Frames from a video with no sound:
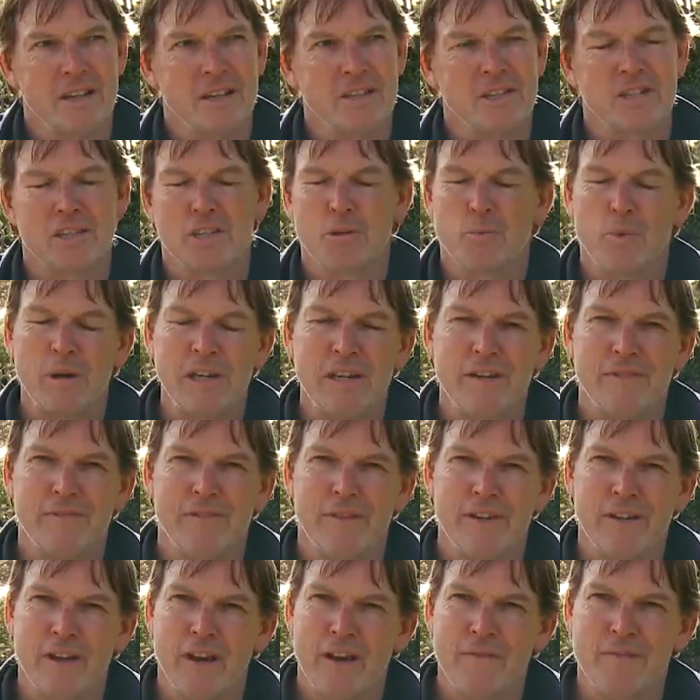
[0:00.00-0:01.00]
sweet
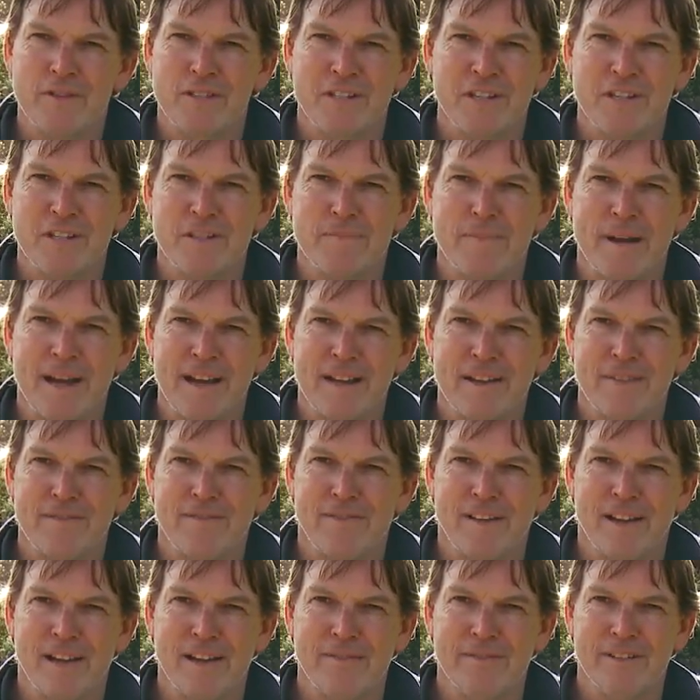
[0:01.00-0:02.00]
for the overseas market
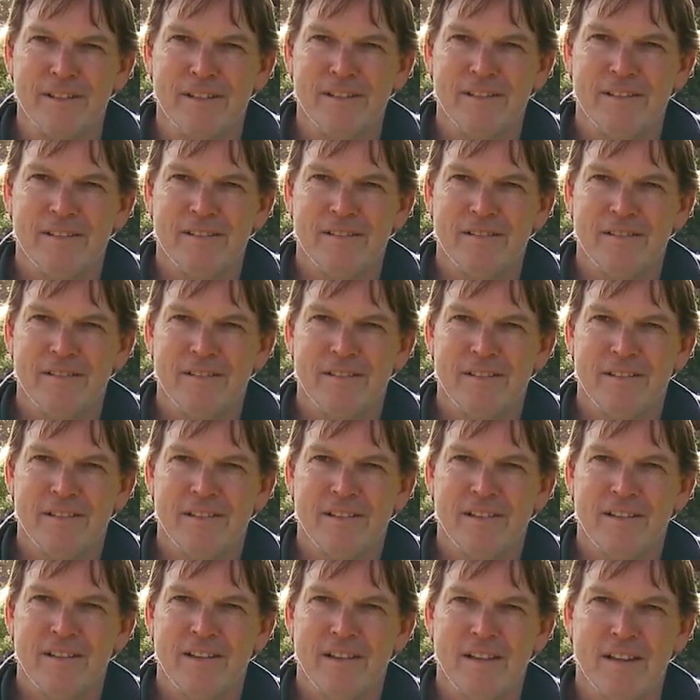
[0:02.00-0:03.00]
flavour.
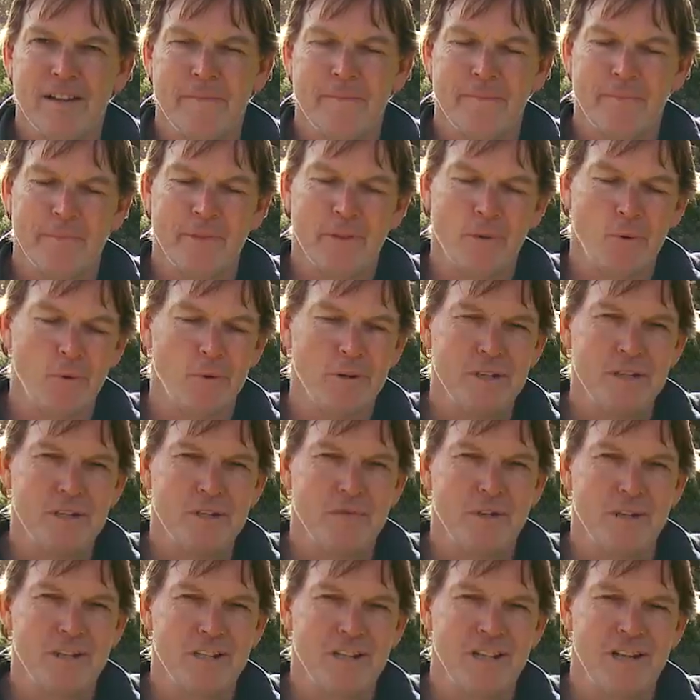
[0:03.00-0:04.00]
All these
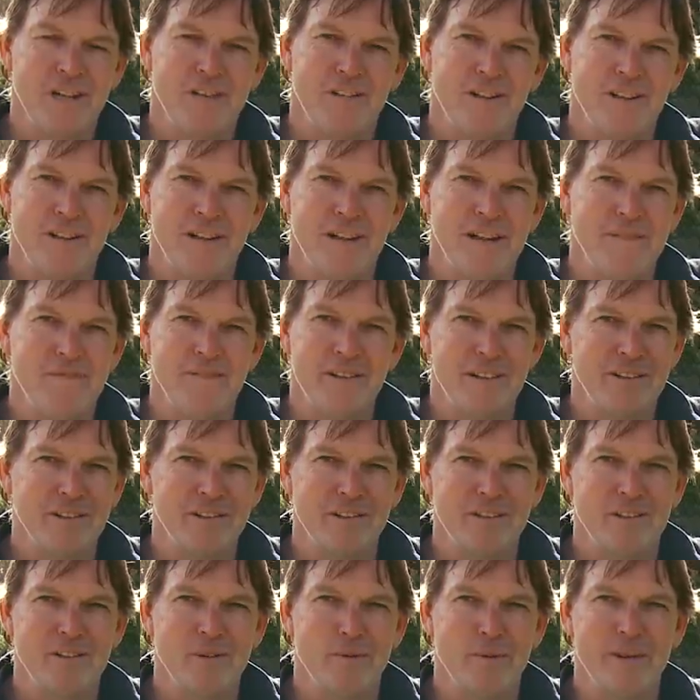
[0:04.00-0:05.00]
criteria have
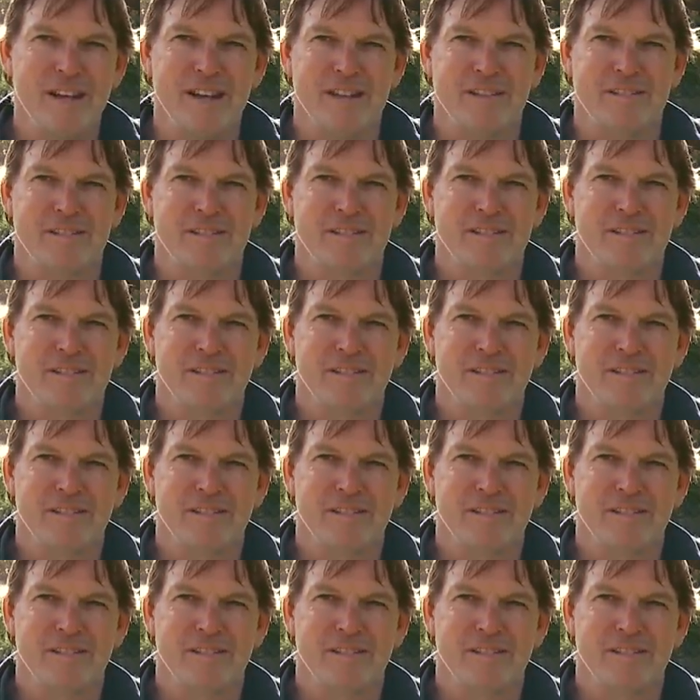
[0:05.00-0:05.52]
nothing to do with us.